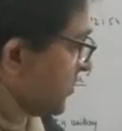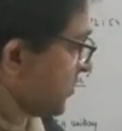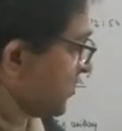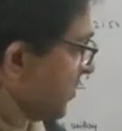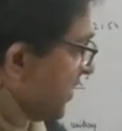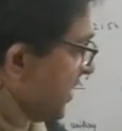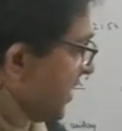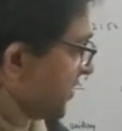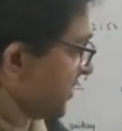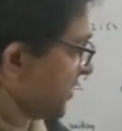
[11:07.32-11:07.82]
to
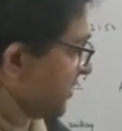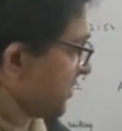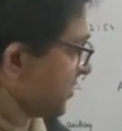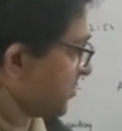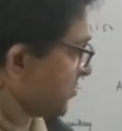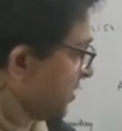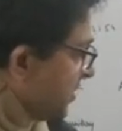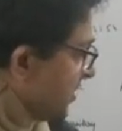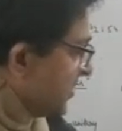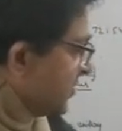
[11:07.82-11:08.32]
18 into
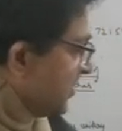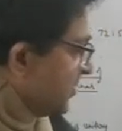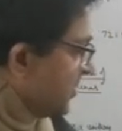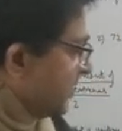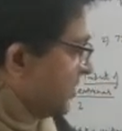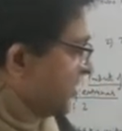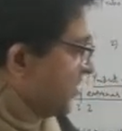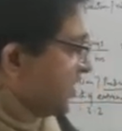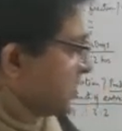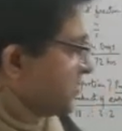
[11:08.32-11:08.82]
3.
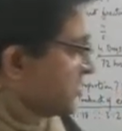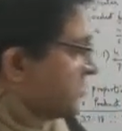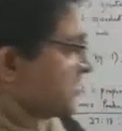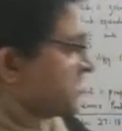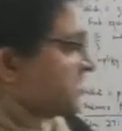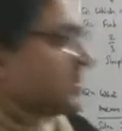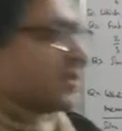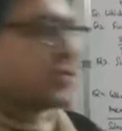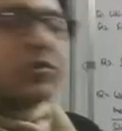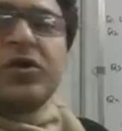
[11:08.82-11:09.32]
This is
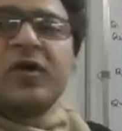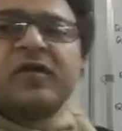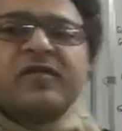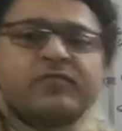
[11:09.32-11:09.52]
the rule of